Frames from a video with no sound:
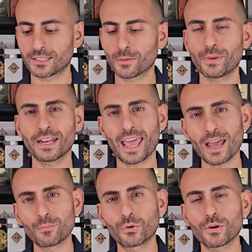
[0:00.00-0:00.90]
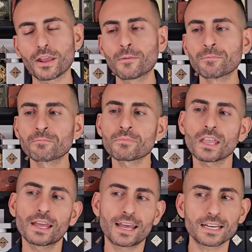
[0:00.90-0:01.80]
It's a bit ambery.
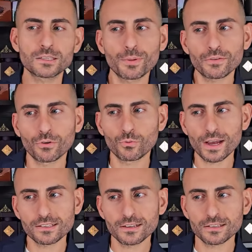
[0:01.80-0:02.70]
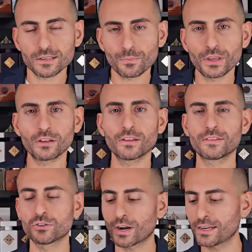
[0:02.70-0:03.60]
It has a bit of a resinous appeal
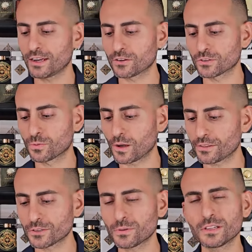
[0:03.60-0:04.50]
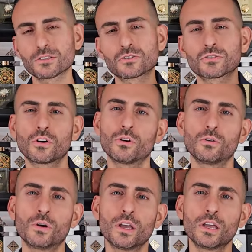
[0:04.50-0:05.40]
in the dry down as well. This one is
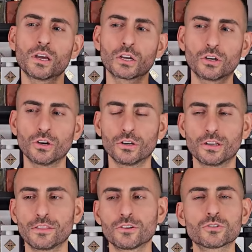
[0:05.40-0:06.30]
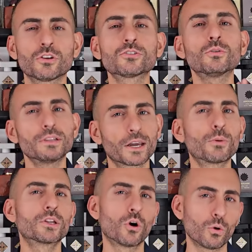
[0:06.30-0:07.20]
so good. There's also
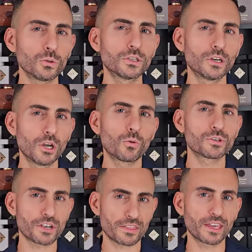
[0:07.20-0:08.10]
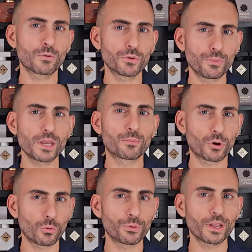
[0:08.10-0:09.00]
liquid gold, which I think would be
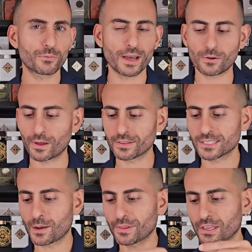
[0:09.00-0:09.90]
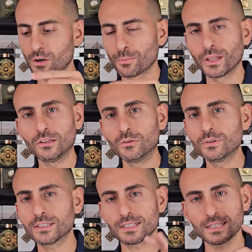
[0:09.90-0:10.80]
appropriate right around this time of the year, but
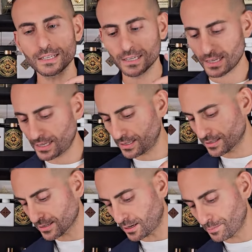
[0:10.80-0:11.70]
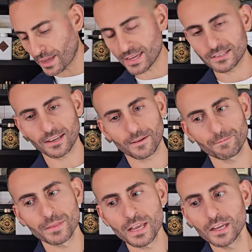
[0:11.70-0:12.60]
Lunatique is amazing.
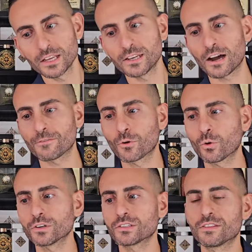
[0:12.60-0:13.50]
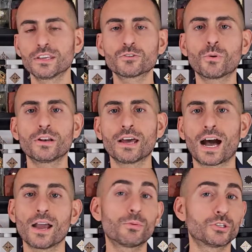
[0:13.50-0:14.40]
Now, of course, this one
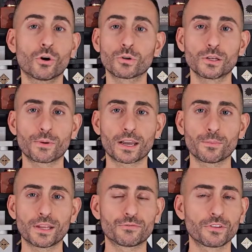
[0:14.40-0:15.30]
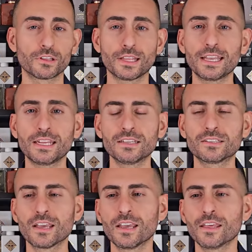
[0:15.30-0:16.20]
I would totally recommend for the
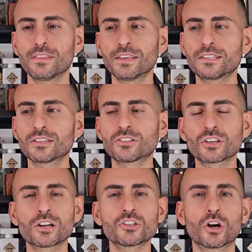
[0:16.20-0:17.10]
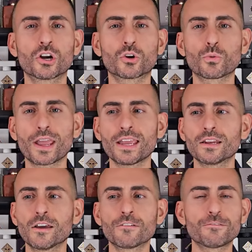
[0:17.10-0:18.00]
ladies. This is such a
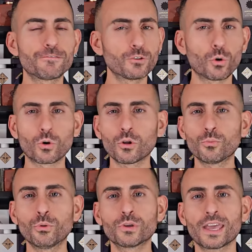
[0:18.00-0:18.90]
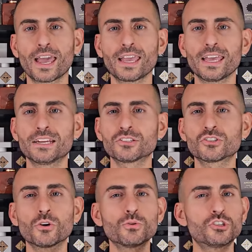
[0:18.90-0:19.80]
great floral bouquet. It is
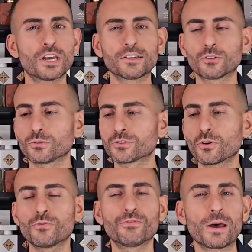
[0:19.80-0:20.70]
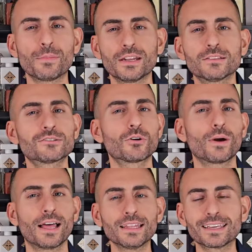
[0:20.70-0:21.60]
so gentle, so feminine,
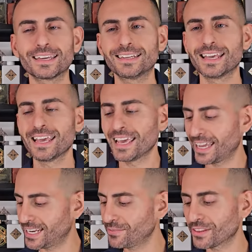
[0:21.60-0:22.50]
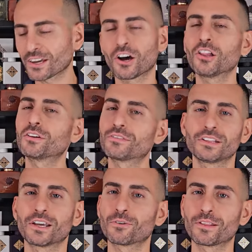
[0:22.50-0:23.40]
so elegant, and even the color of the
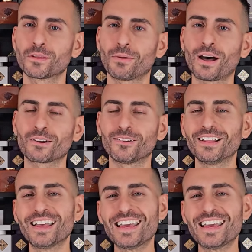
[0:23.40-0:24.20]
liquid in the bottle.